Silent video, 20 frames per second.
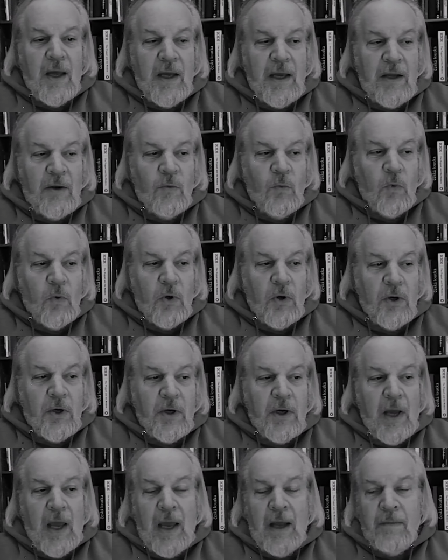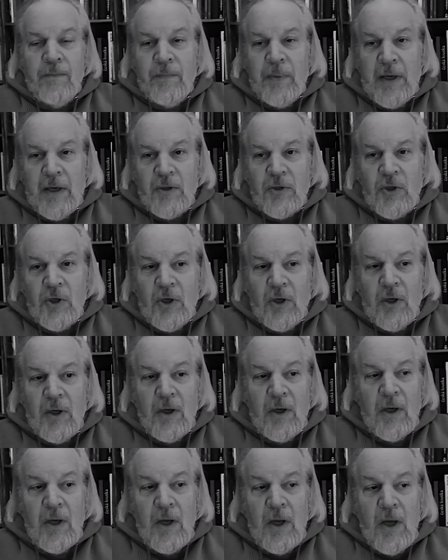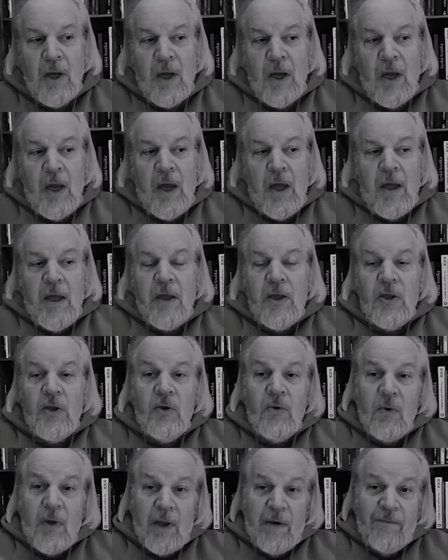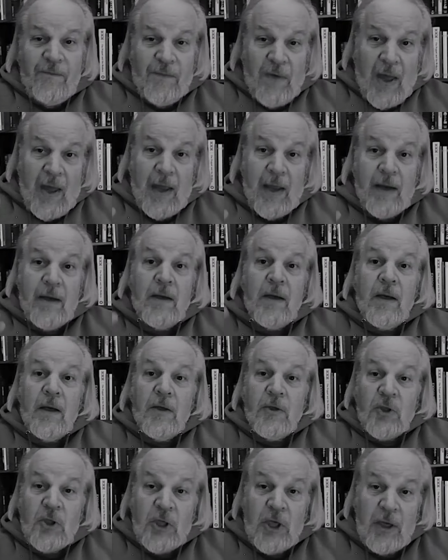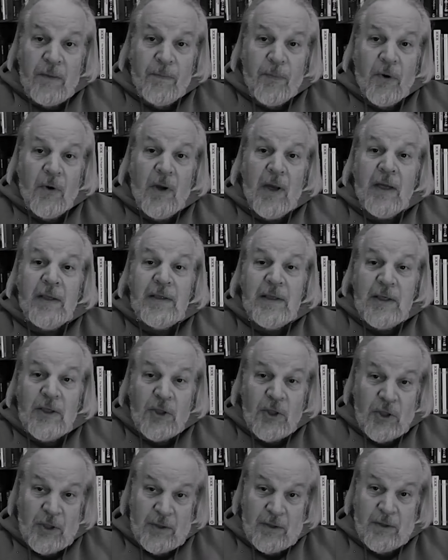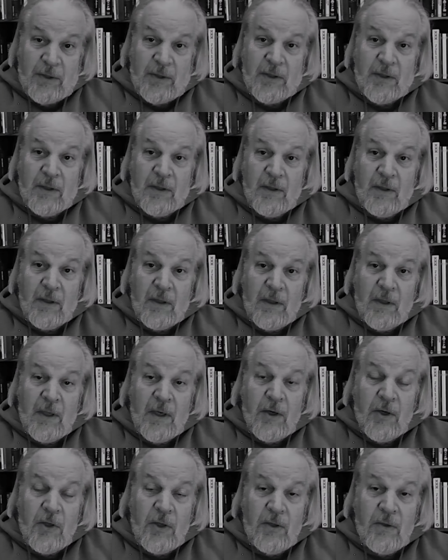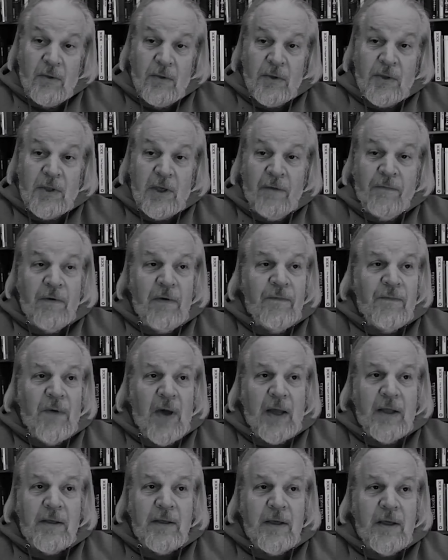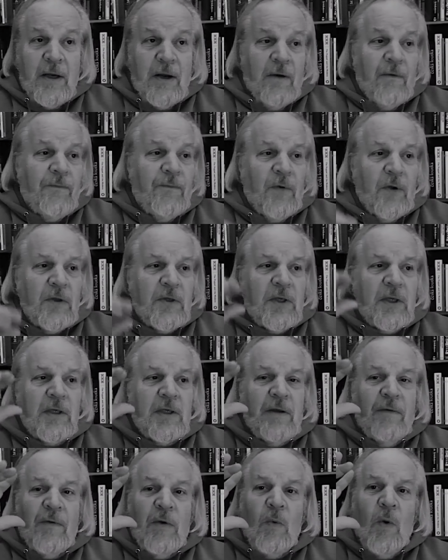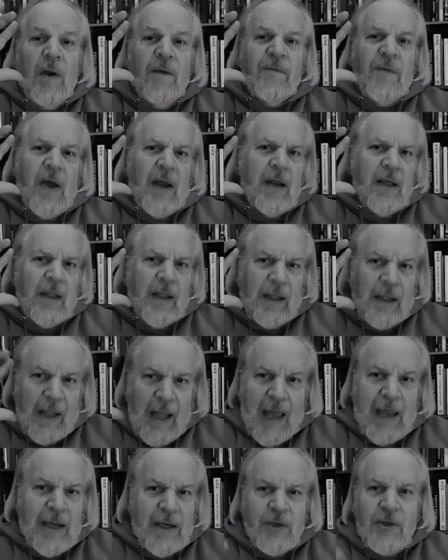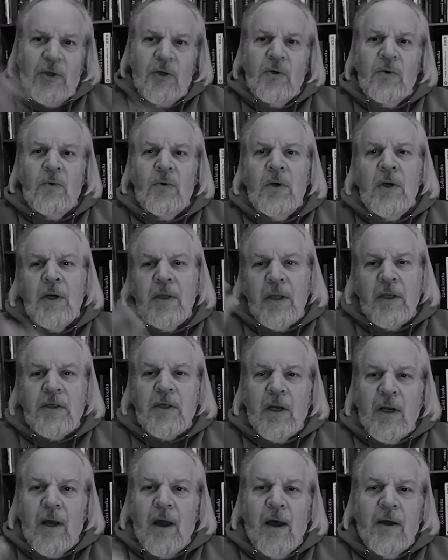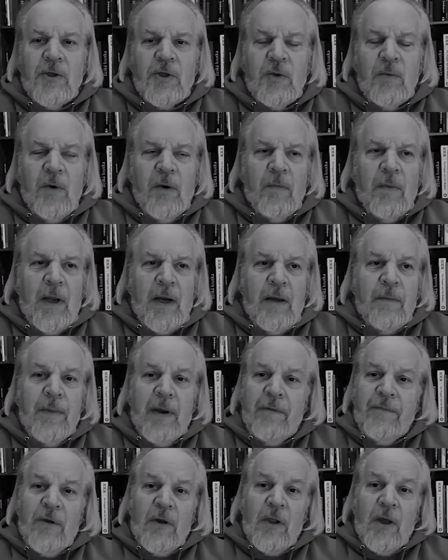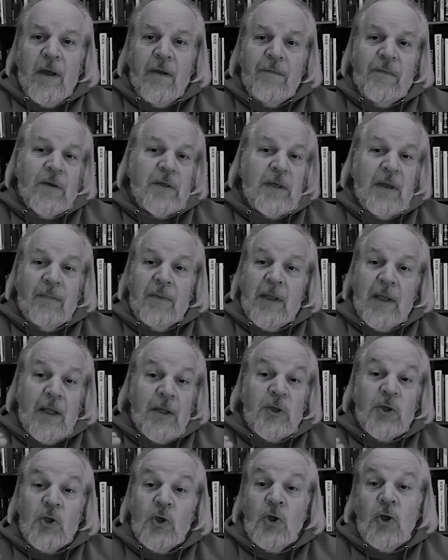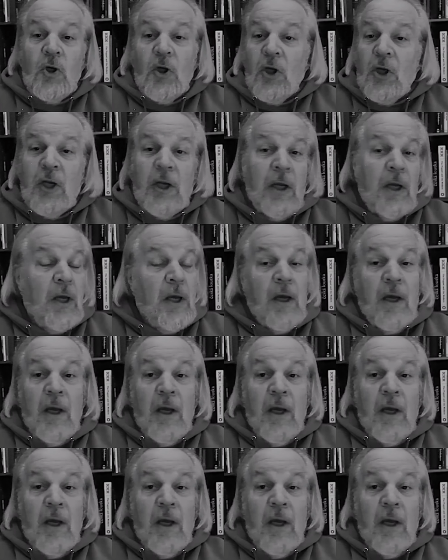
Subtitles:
in word and picture, you can find cheaper editions that are used. If you find, for instance, if you want to find it like new, it's going to cost you more money. But if you're looking for something that's good,